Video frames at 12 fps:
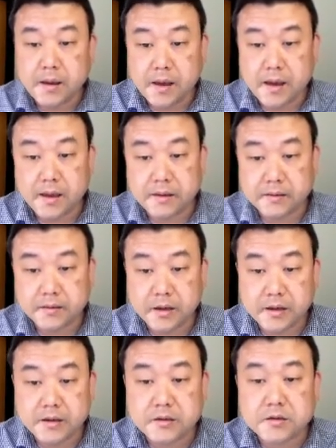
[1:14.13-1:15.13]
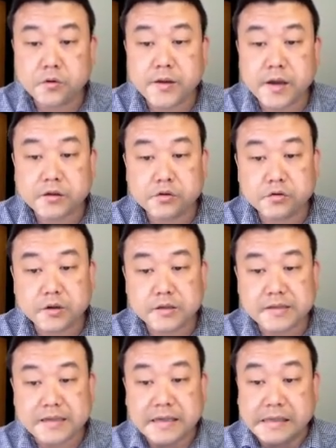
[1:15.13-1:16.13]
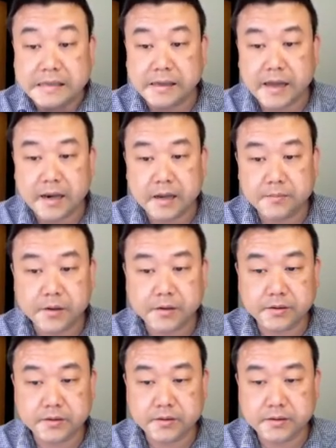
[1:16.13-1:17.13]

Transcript: And it's connected to a single element.